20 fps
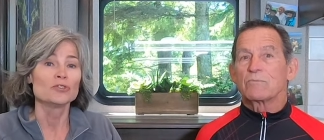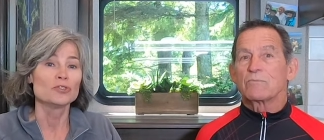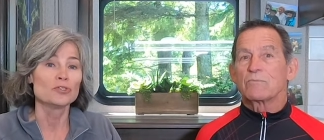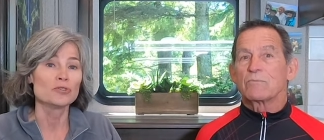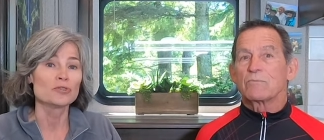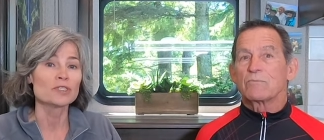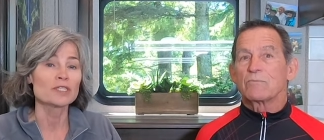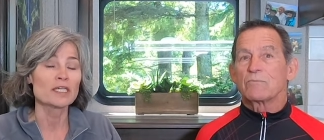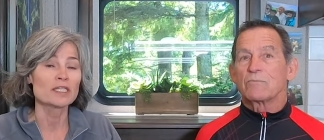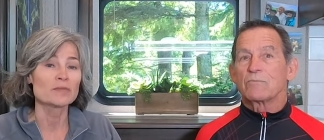
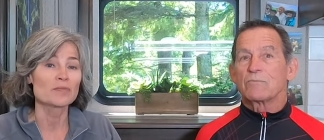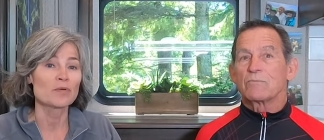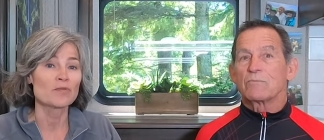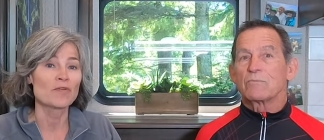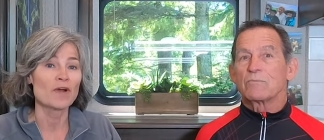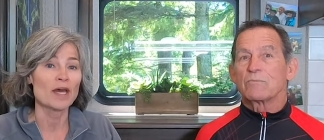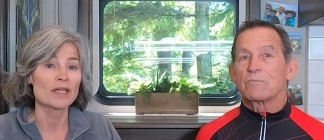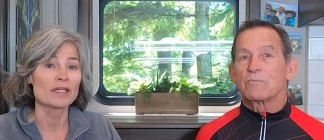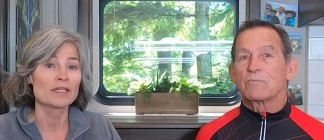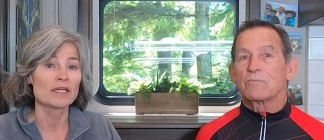Speaker 1: Juiced has
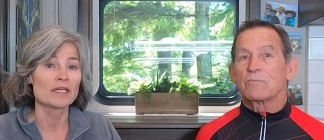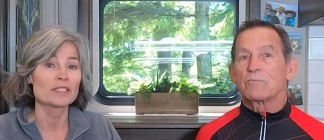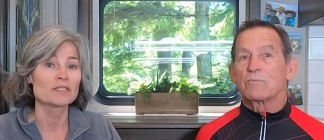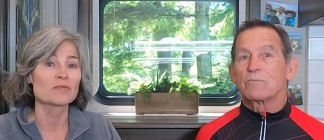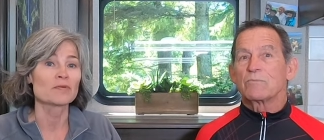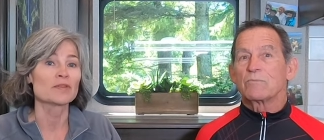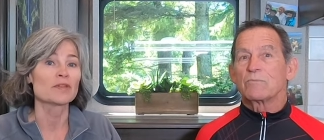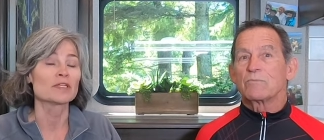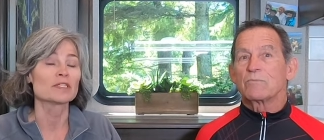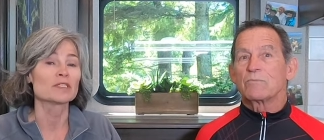provided us
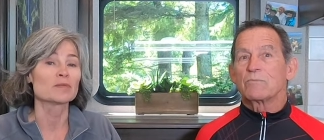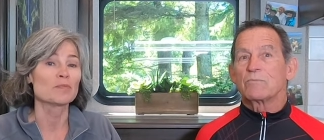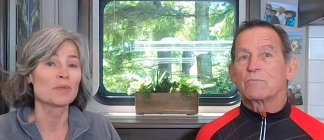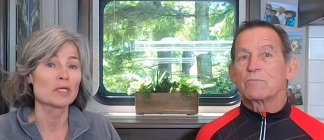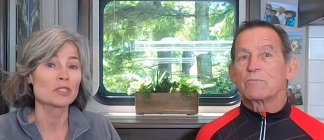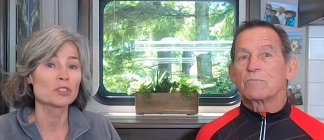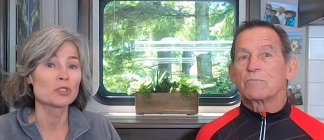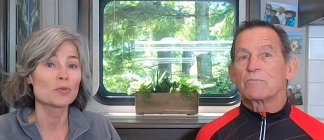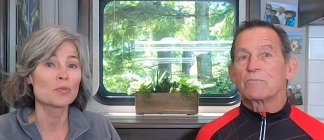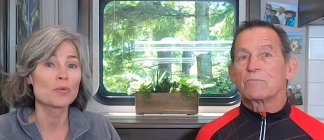with a
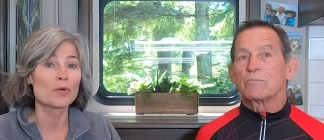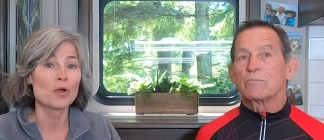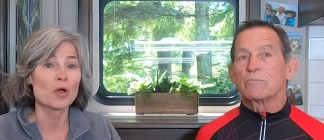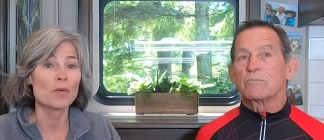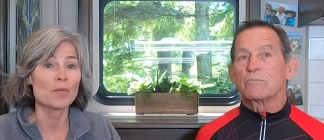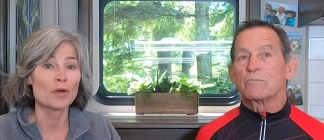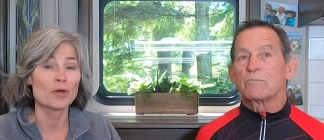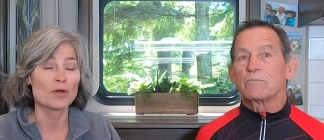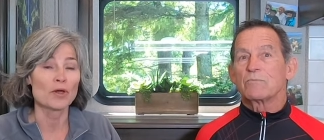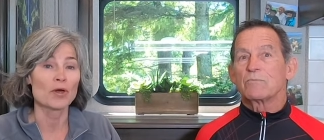special
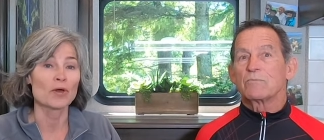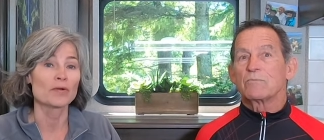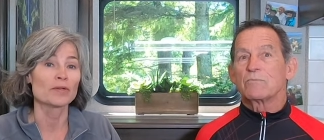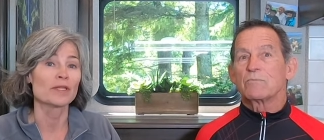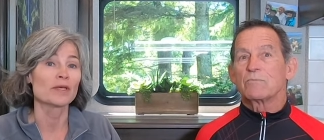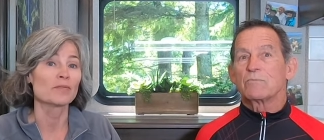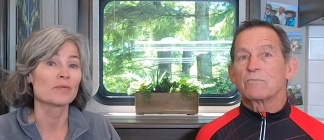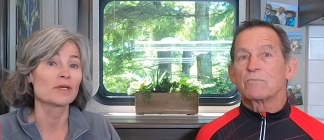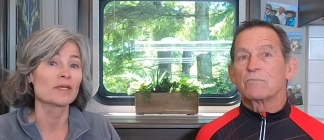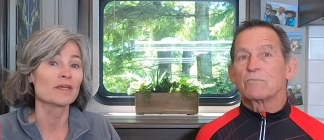promo code
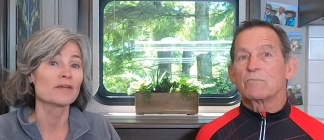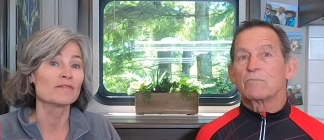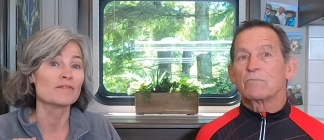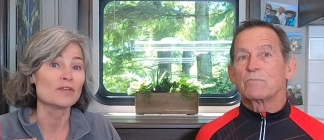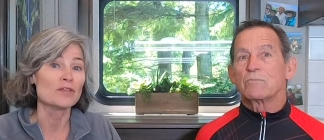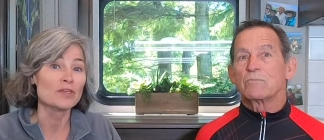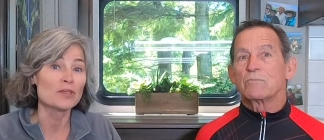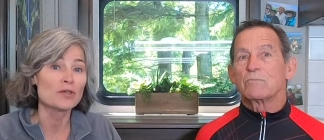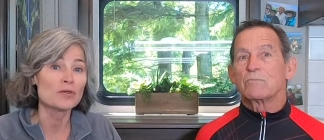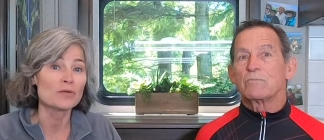that will give
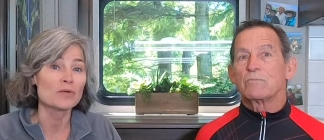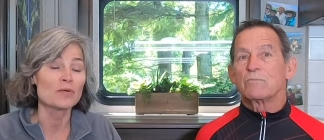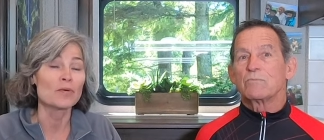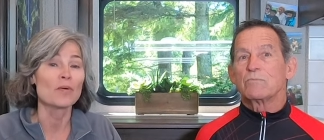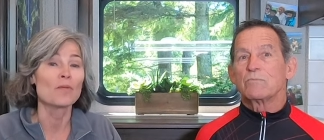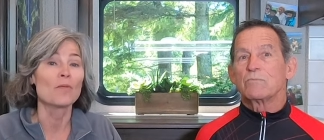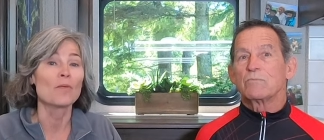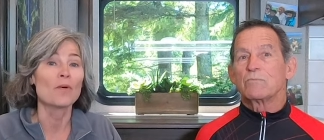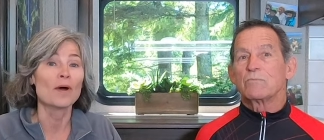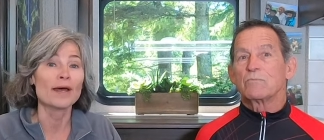you
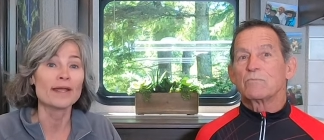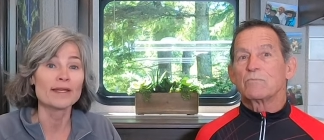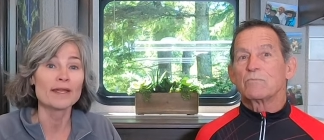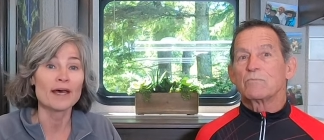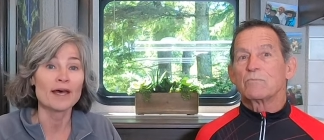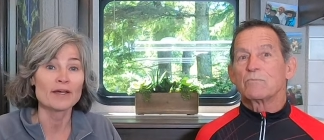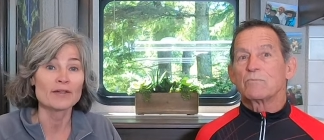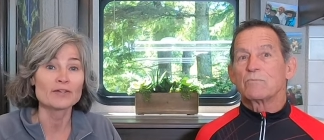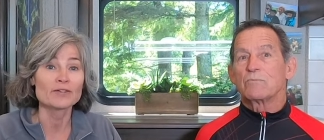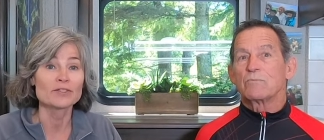one
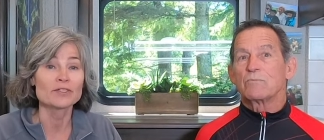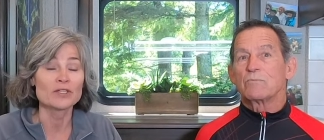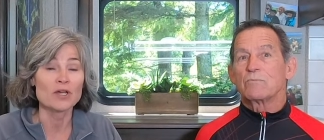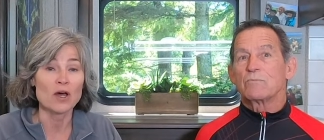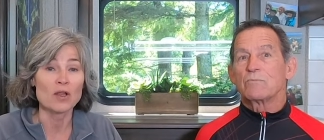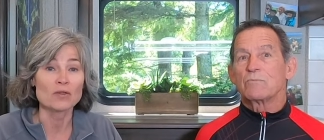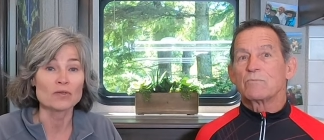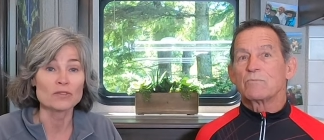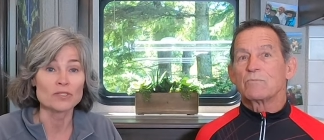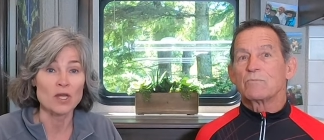hundred
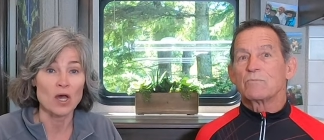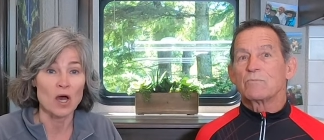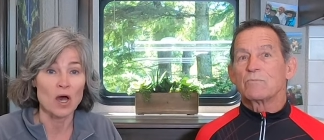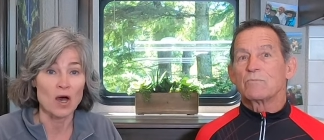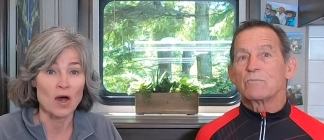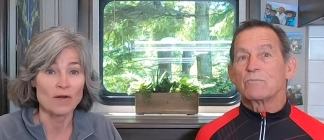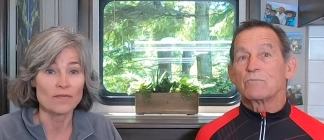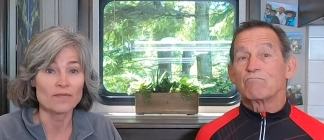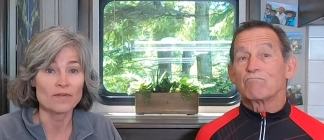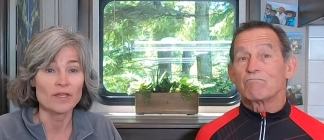dollars
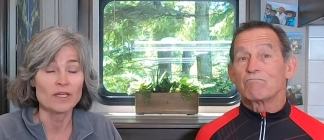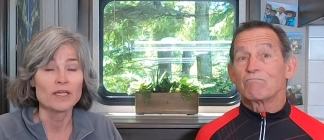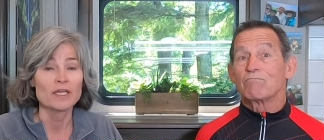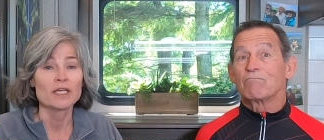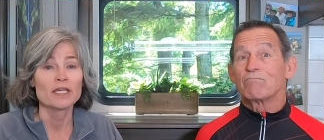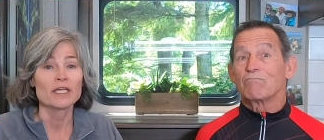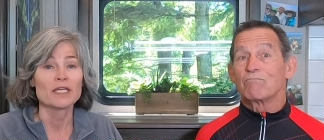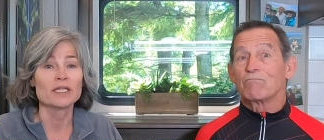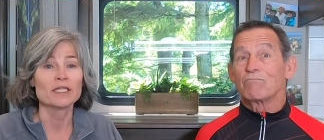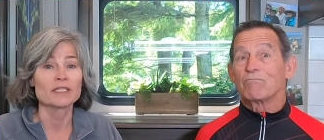off.
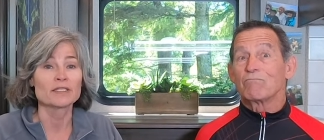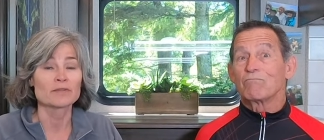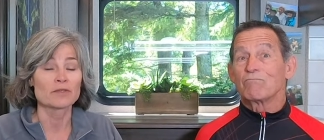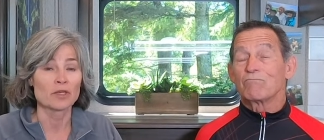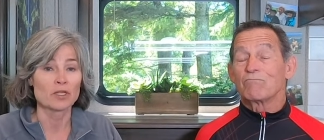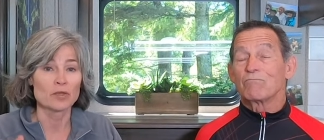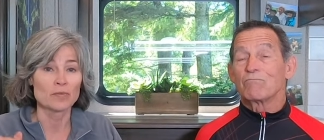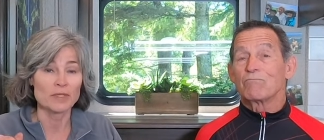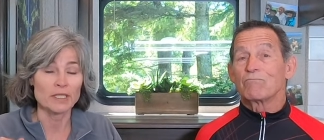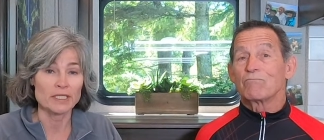It's
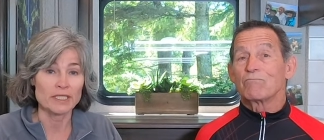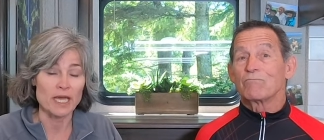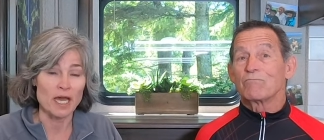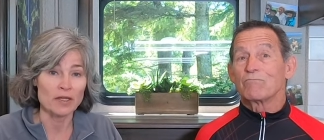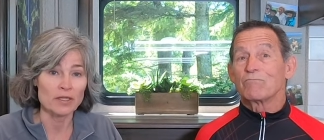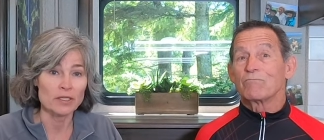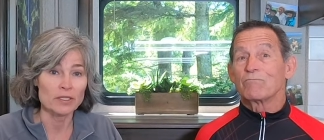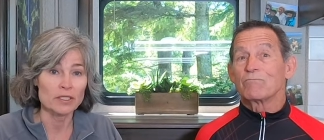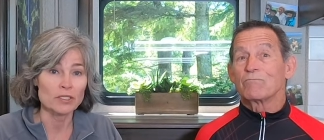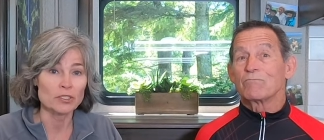going to be
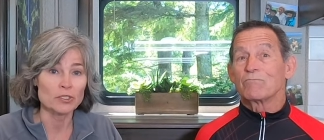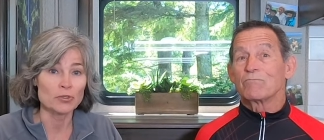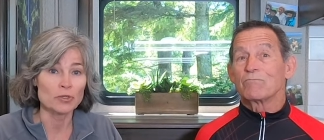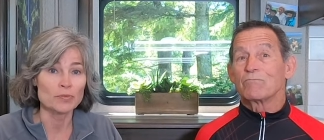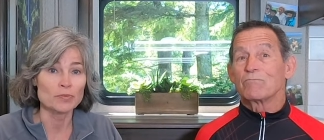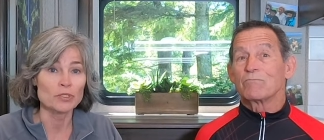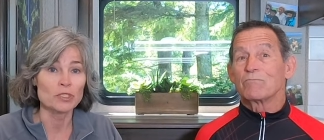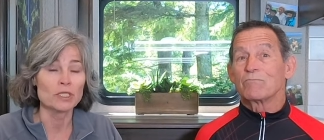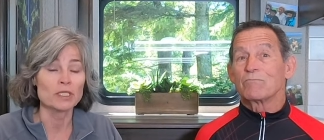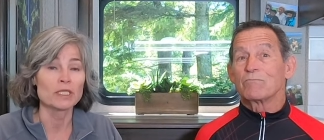down in the
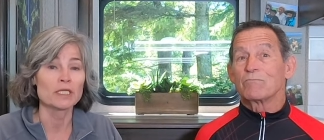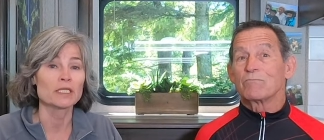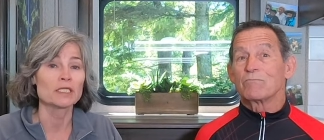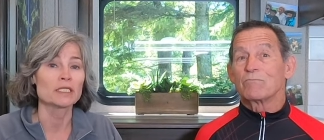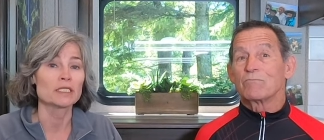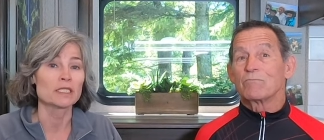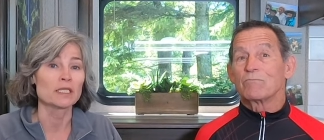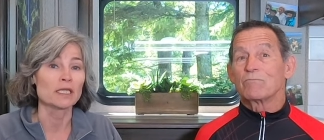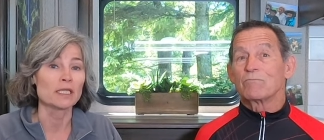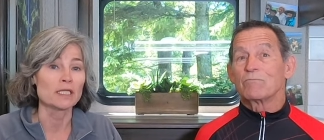description. It
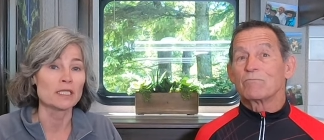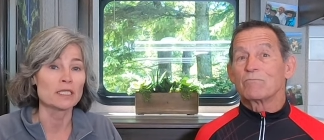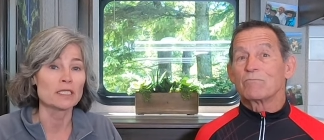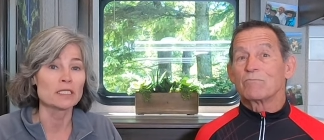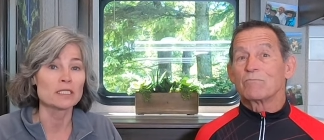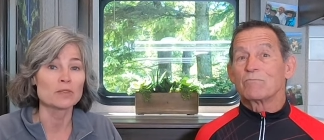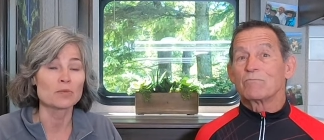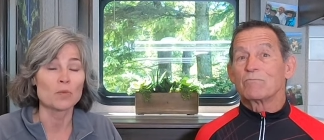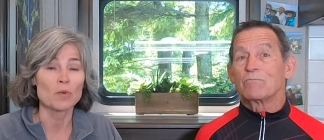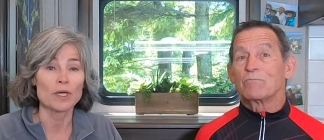is Liz